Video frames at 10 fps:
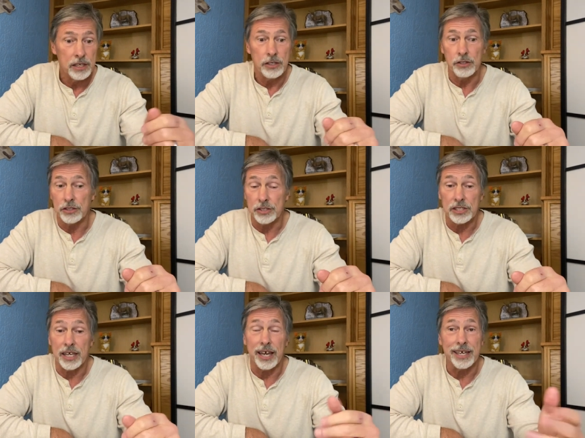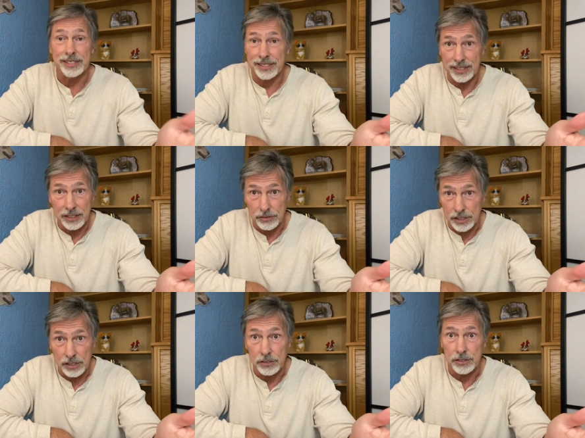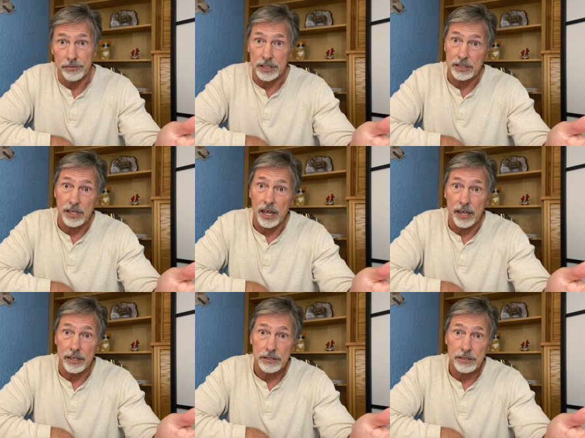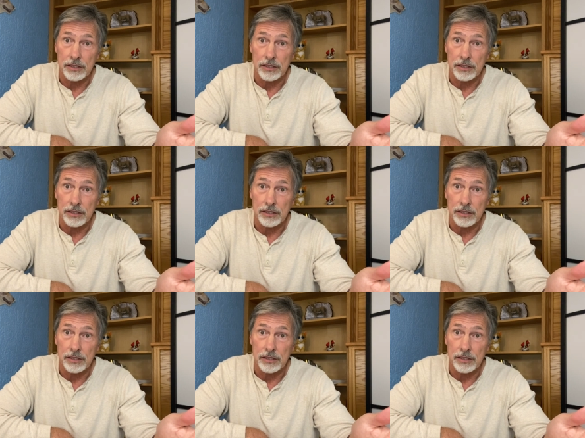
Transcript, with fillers: you could just say, I see the results of these diets.